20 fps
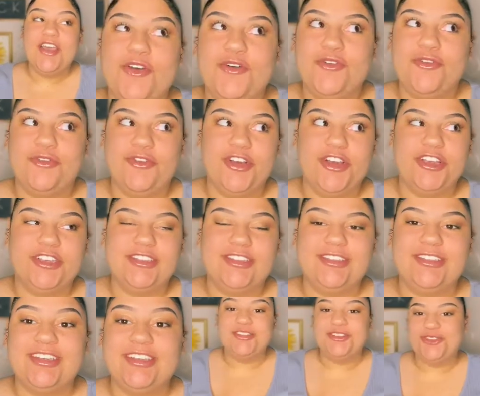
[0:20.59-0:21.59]

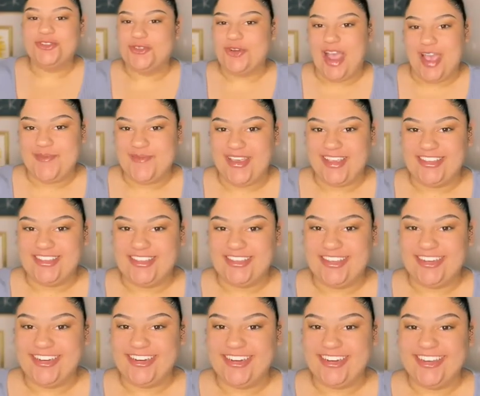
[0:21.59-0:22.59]
first
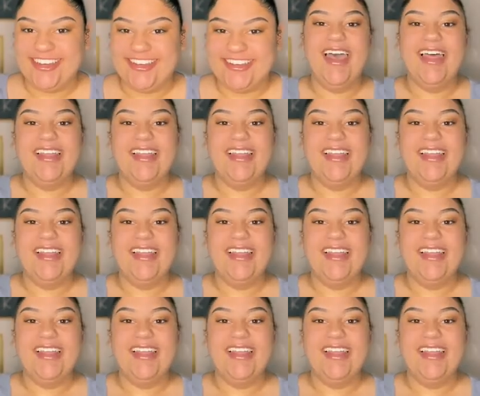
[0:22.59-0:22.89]
trimester.